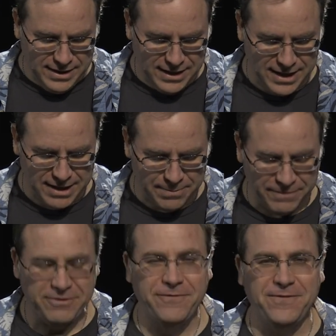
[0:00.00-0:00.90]

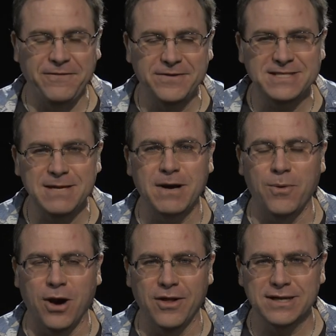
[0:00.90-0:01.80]
But if you've seen my
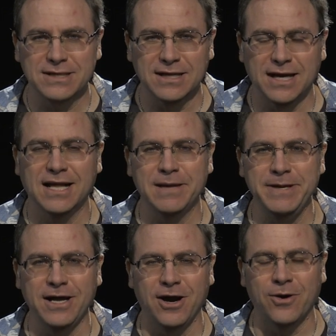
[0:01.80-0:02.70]
wallet, let me
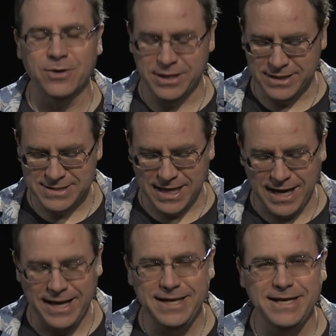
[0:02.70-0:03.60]
know, because
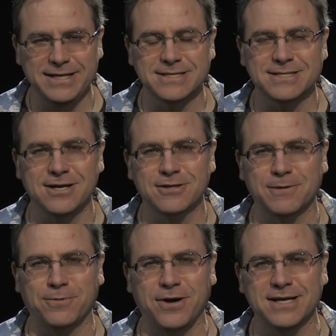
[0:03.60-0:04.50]
I need to start the
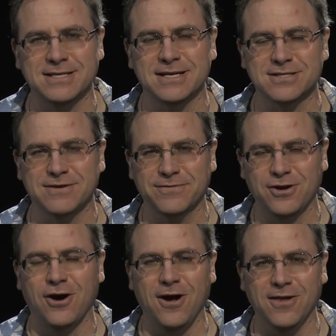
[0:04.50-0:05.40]
process of
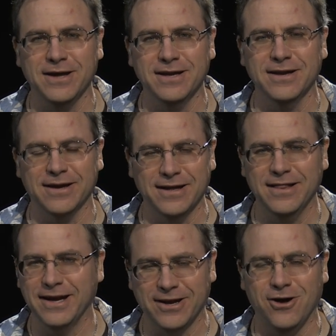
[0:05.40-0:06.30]
calling
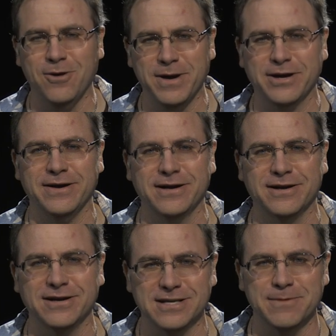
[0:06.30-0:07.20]
like all my credit
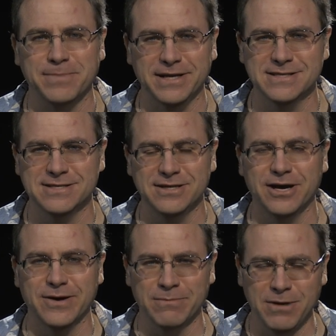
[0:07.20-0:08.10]
card companies and
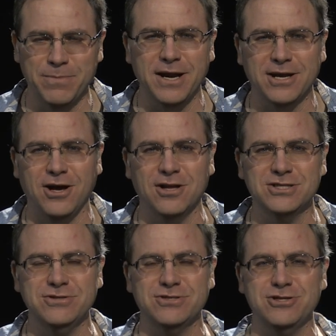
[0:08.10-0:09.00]
going, remember I called
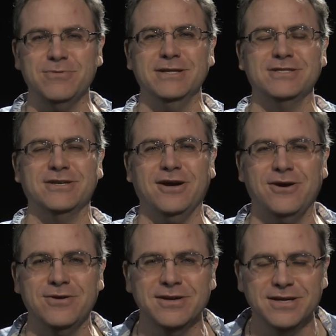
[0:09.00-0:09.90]
you 2 months
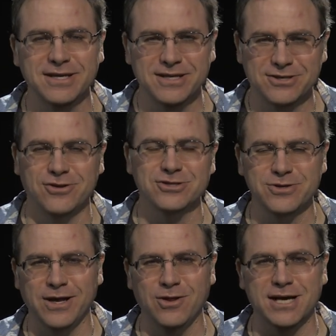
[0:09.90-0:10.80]
ago, told
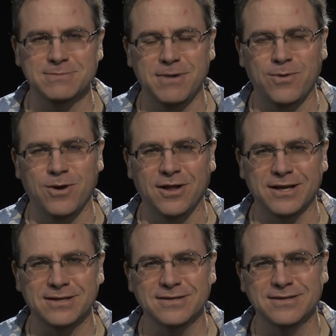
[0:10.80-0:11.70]
you I lost my wallet?